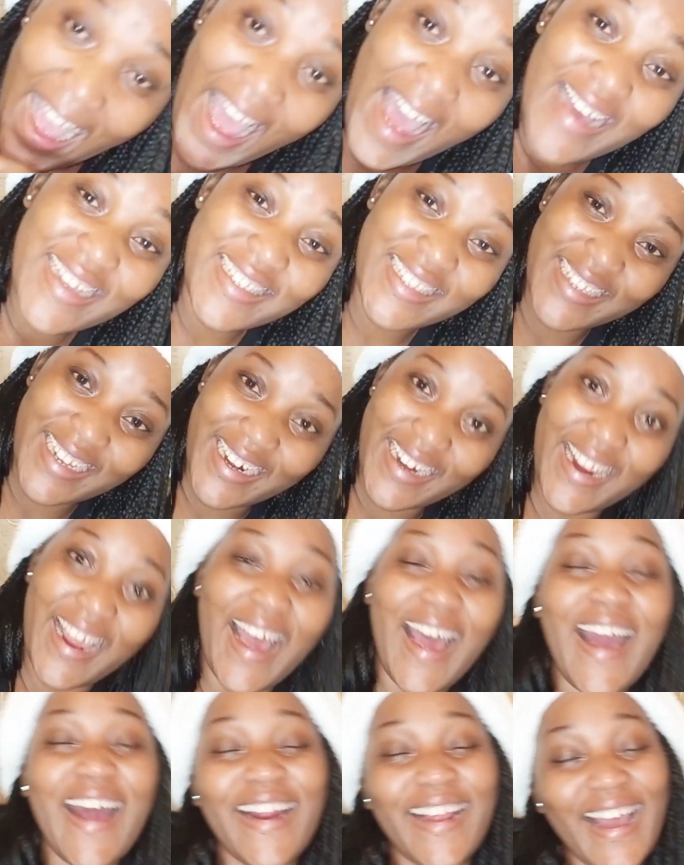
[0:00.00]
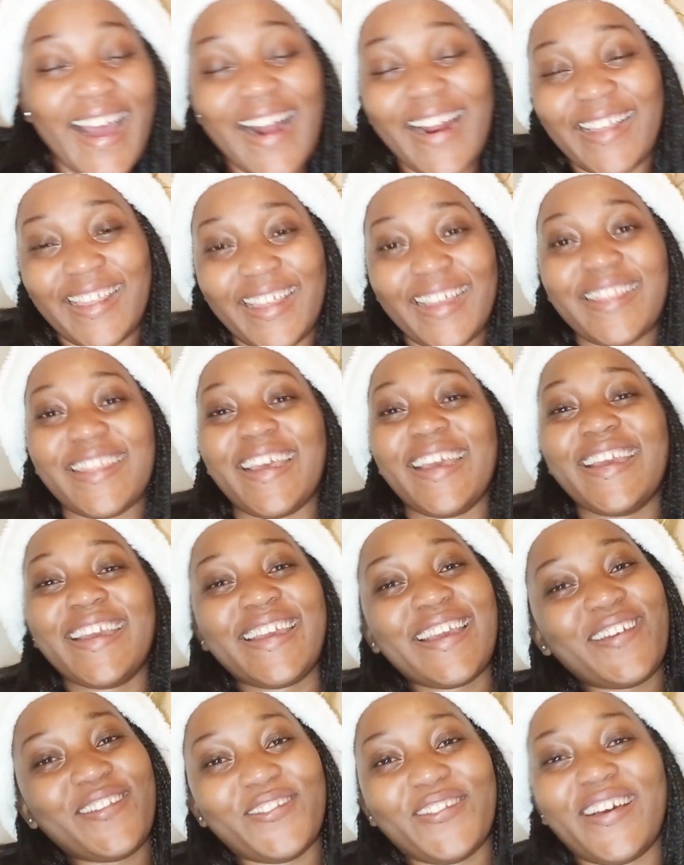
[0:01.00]
Cyria, I don't take
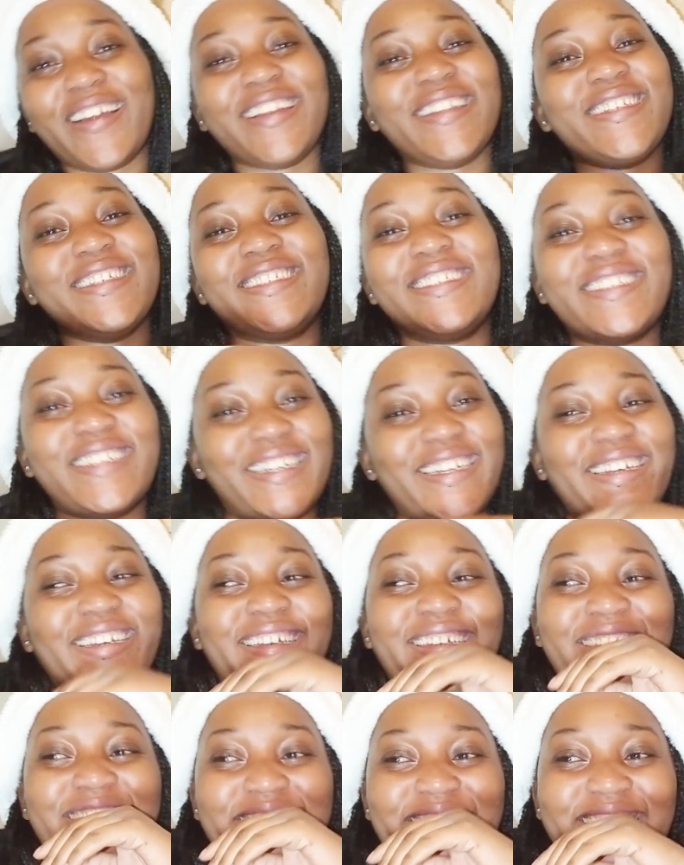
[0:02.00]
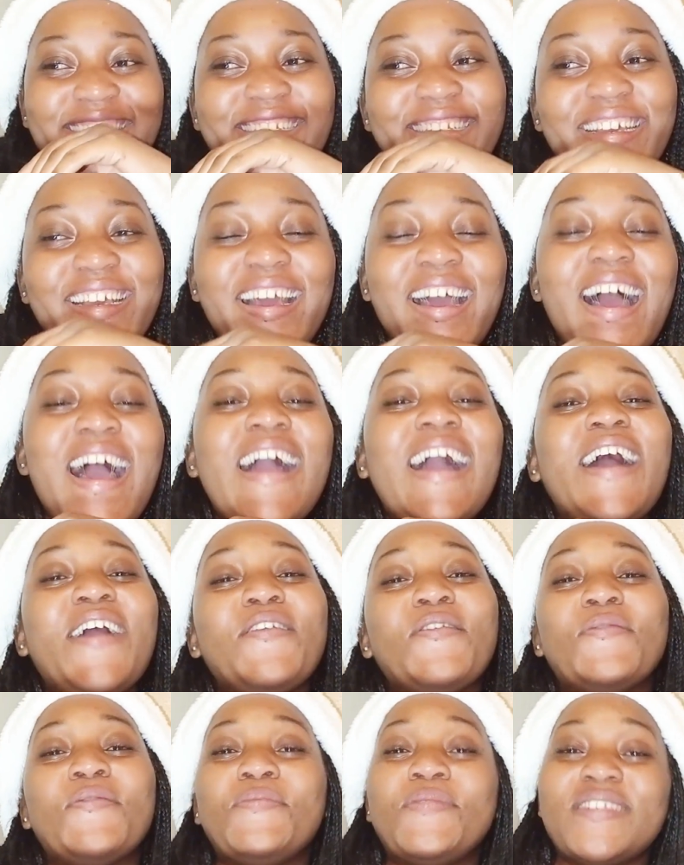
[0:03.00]
care lality. I
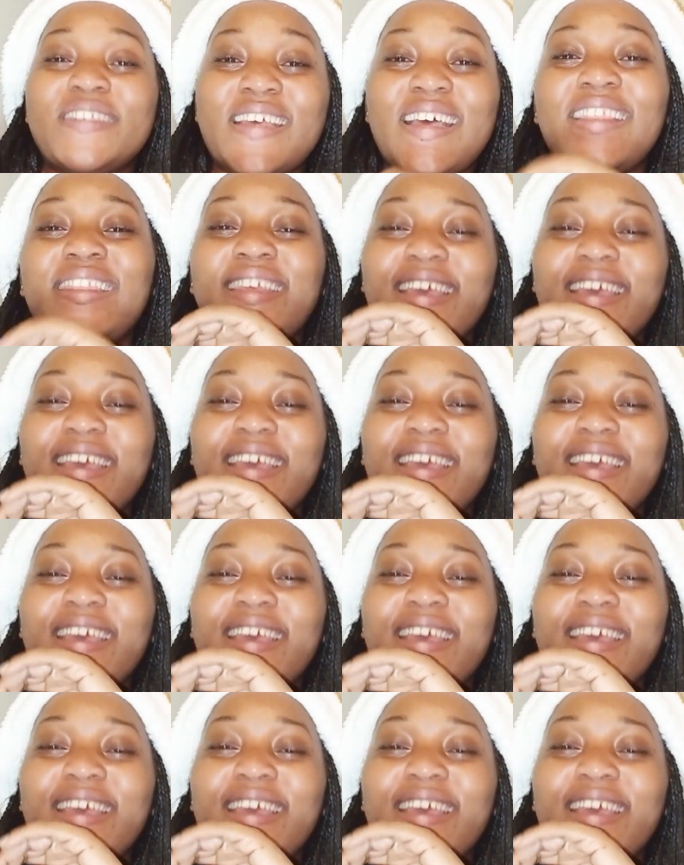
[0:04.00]
have been so